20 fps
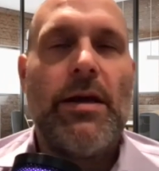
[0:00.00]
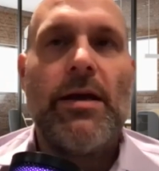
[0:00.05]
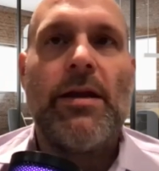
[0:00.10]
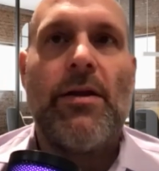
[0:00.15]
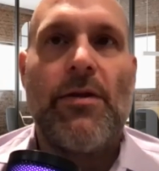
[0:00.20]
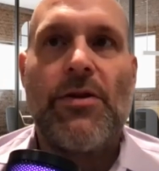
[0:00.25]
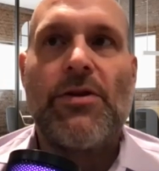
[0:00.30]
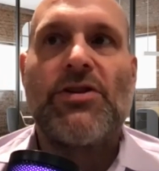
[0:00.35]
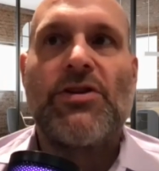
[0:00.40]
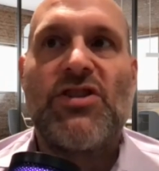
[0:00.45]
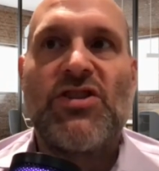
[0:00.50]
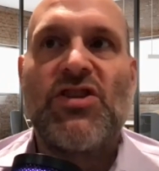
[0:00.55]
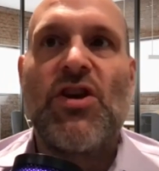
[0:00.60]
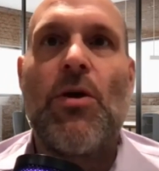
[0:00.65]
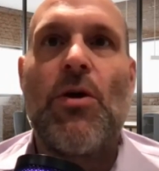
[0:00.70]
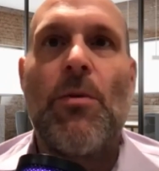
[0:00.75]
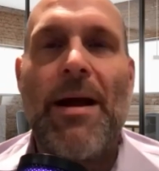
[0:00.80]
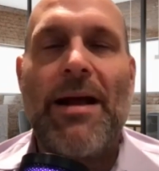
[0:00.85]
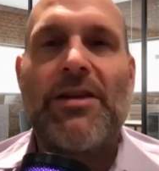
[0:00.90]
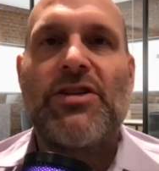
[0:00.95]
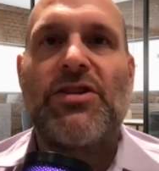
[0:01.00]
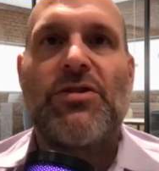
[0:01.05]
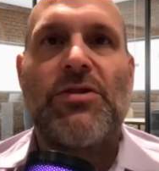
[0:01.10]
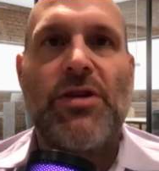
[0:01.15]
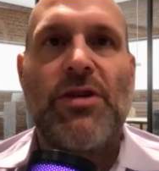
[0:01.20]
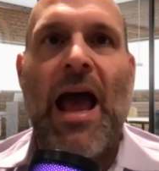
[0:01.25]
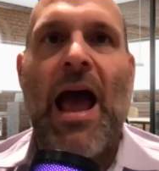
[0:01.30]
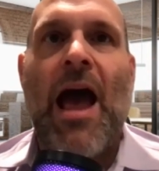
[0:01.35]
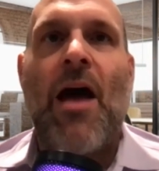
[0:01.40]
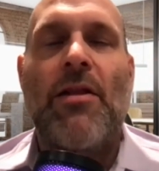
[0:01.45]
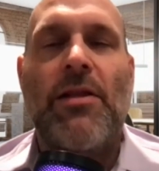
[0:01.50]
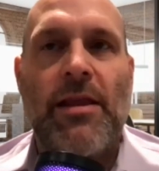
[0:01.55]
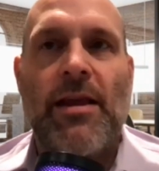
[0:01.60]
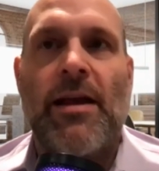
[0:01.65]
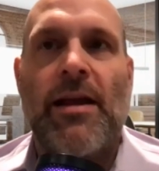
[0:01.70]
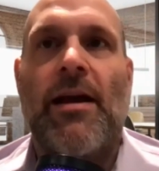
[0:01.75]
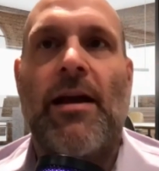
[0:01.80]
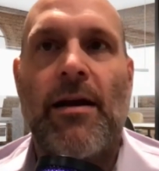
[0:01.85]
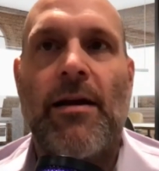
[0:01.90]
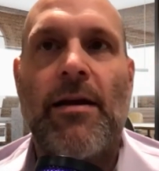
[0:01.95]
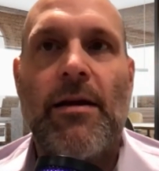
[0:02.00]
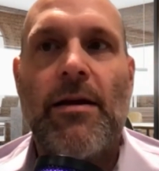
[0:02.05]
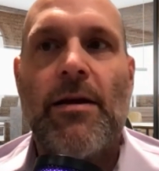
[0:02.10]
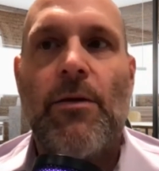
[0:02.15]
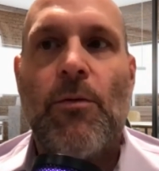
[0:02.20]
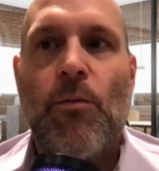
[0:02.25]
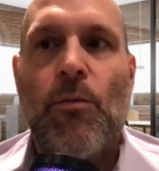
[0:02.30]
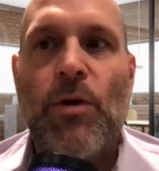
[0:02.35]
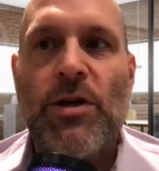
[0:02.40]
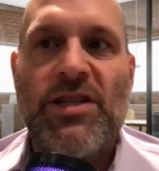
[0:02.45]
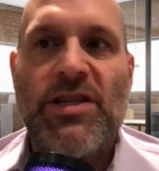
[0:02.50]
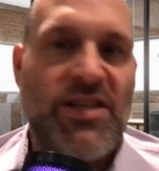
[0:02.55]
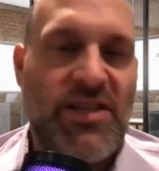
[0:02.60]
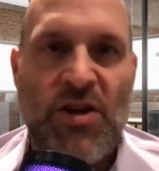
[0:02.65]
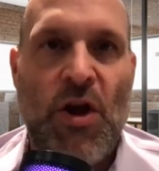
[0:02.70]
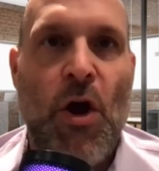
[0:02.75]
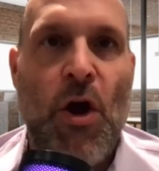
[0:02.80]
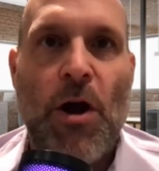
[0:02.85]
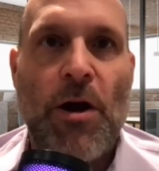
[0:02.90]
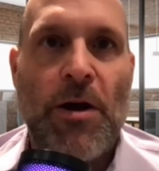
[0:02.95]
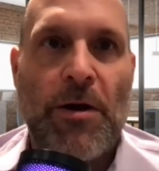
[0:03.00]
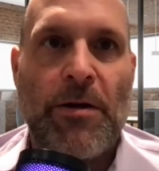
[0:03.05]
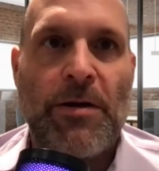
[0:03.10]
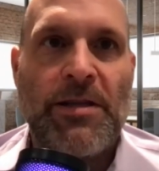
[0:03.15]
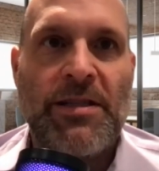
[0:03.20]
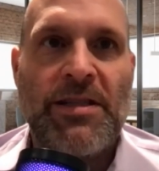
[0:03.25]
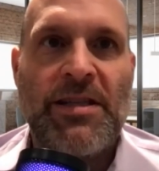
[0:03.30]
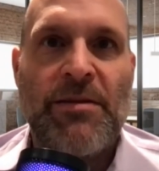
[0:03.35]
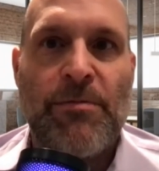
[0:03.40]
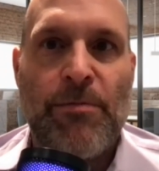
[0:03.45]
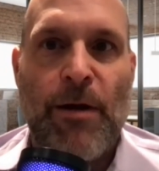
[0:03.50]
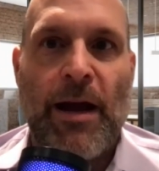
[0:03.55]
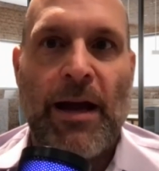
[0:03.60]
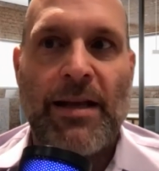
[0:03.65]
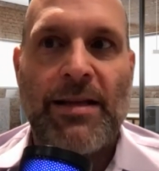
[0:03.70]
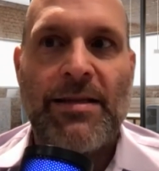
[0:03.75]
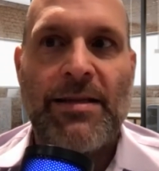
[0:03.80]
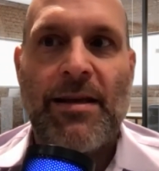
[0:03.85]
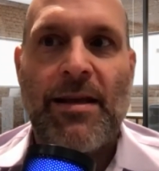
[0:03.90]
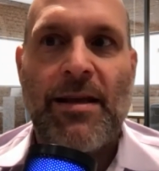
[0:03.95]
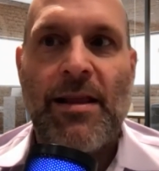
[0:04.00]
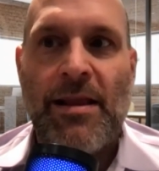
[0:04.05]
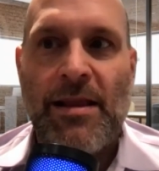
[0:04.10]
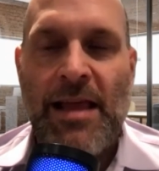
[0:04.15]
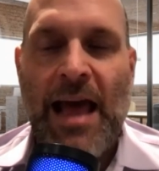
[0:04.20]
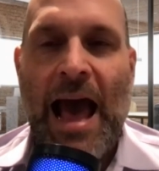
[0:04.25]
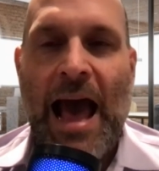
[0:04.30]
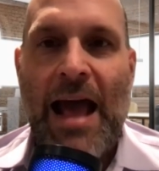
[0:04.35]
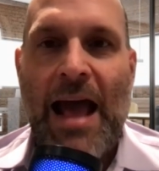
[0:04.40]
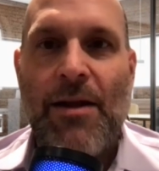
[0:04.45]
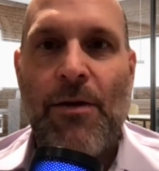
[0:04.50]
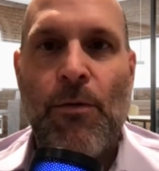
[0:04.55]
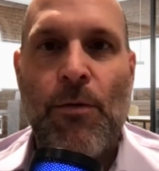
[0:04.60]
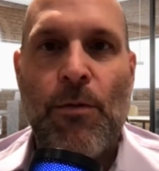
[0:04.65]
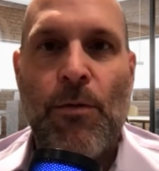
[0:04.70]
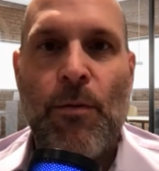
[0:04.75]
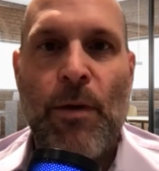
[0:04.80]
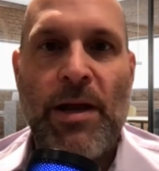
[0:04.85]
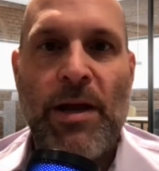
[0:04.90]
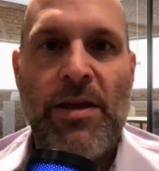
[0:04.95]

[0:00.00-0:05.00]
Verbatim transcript: you know, there's so much out there. Which is harder to write? That, well, what